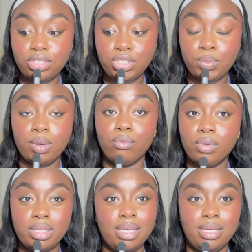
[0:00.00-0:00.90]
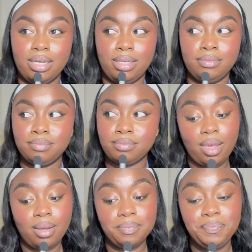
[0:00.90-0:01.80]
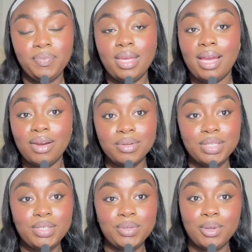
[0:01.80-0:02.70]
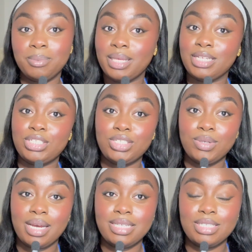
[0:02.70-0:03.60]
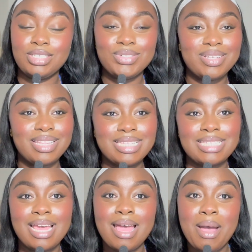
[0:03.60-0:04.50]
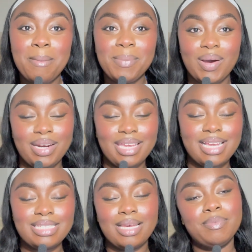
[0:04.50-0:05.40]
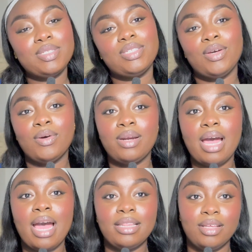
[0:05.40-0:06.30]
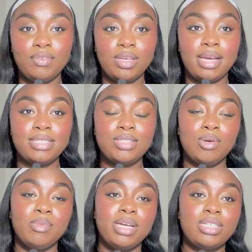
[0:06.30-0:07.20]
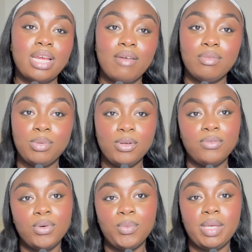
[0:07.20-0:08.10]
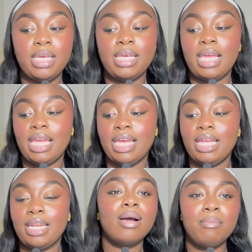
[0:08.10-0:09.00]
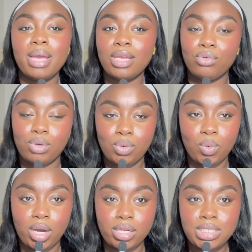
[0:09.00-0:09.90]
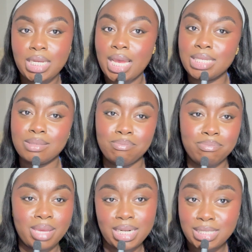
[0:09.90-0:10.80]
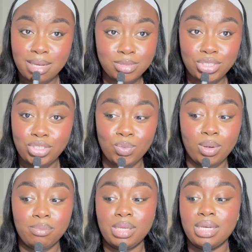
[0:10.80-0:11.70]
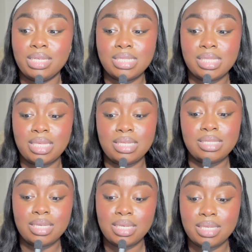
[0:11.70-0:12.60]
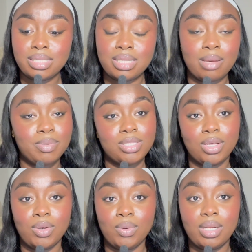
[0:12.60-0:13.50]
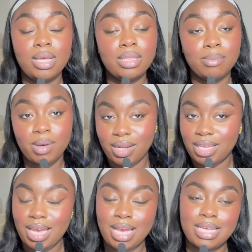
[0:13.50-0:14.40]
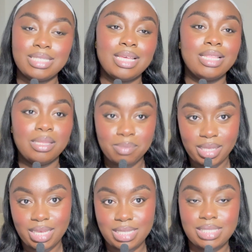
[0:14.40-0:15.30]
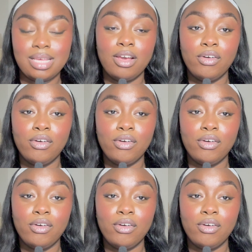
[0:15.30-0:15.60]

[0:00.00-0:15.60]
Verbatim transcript: doing really good I really do hope that you guys enjoy this podcast episode. I love you guys so much. Have a beautiful week and come back and rewatch as many times as you want because this is the episode, the podcast, the place